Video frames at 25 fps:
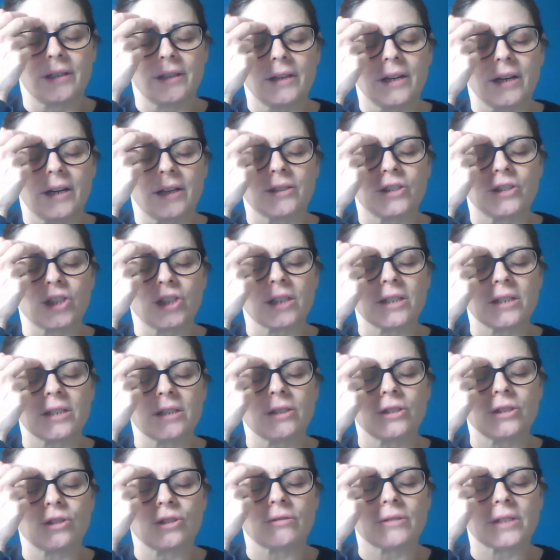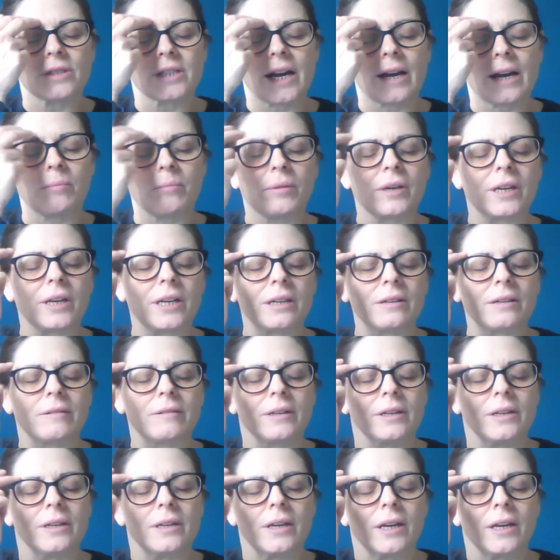And just as you're tapping,
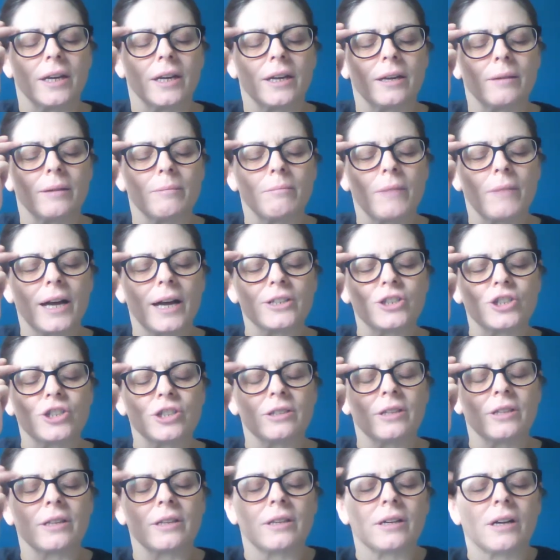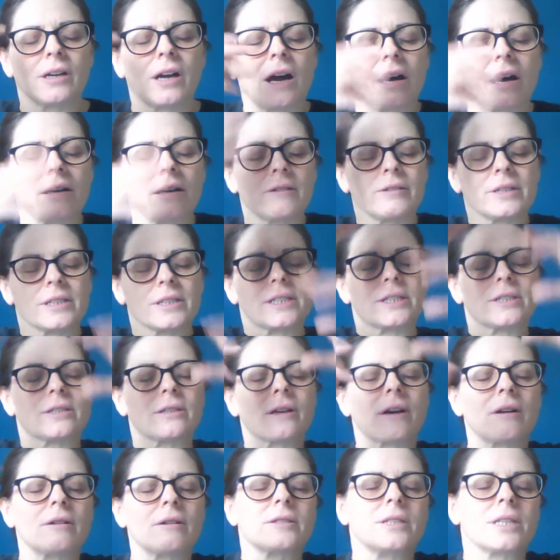imagine that the colour is
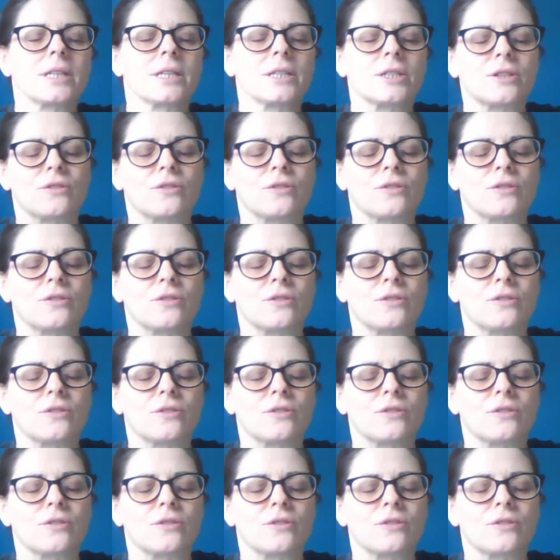starting to